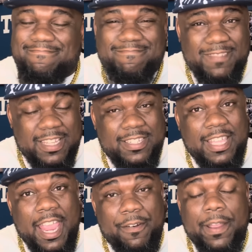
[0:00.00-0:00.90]
it's
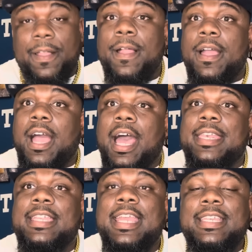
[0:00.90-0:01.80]
scary. I
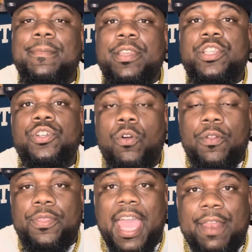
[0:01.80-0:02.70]
need them to shore
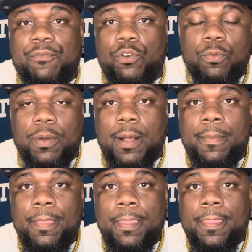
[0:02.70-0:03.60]
that room
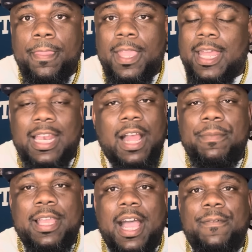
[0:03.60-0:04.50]
up, and then I'll
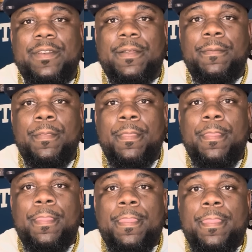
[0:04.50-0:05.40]
be confident.
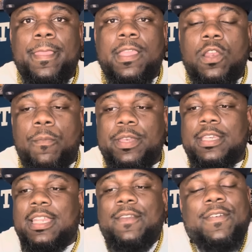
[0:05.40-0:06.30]
You know, but the
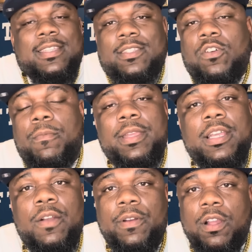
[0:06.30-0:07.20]
defense is going to be
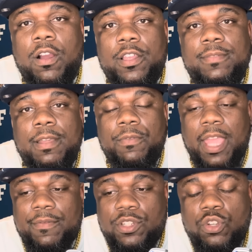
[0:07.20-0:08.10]
good regardless, man. We
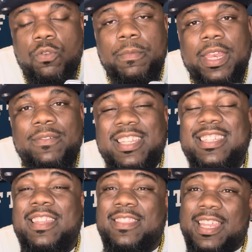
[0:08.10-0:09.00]
have too many. This is
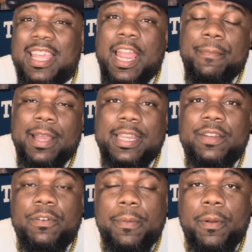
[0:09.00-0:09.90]
the thing that everybody need to
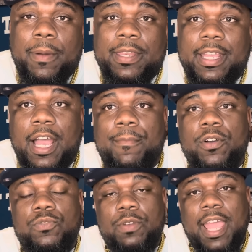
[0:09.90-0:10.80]
remember about the
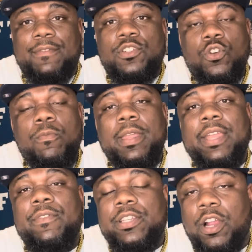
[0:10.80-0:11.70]
Cowboys. We have too
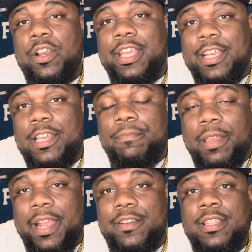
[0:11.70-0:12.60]
many returning good
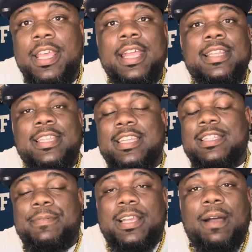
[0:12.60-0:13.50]
players to
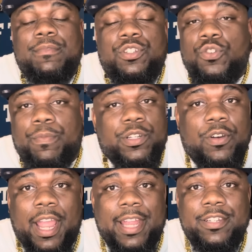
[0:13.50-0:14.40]
just become super
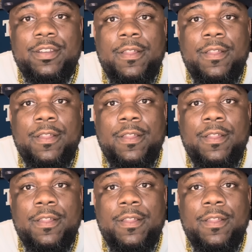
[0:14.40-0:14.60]
trash.